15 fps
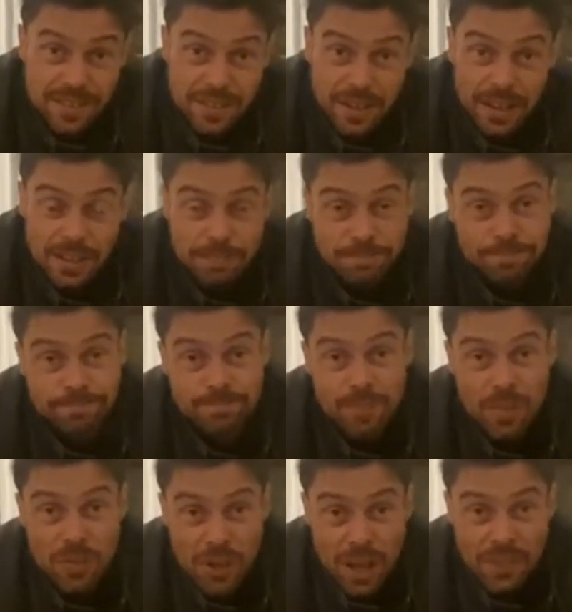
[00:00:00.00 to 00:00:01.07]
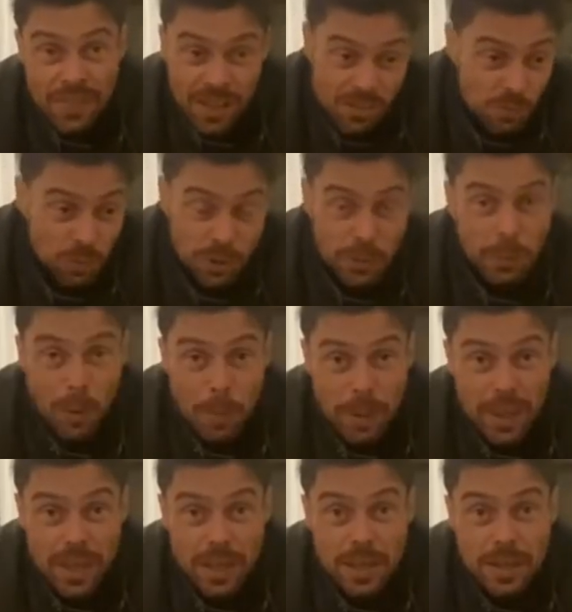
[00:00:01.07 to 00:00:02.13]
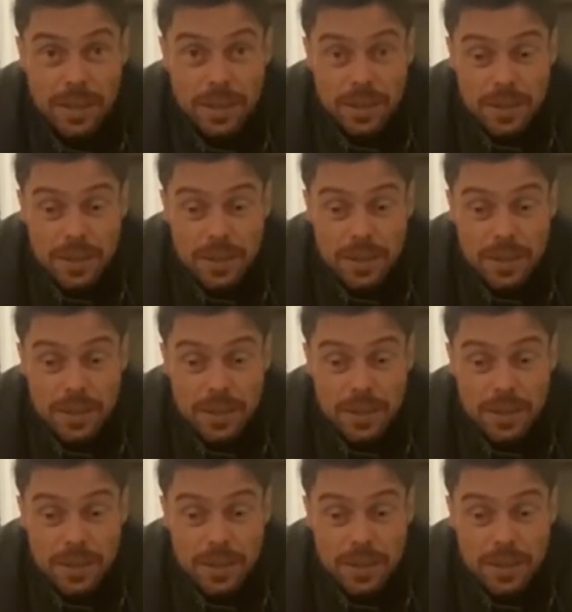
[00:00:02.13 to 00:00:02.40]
That's what it will be.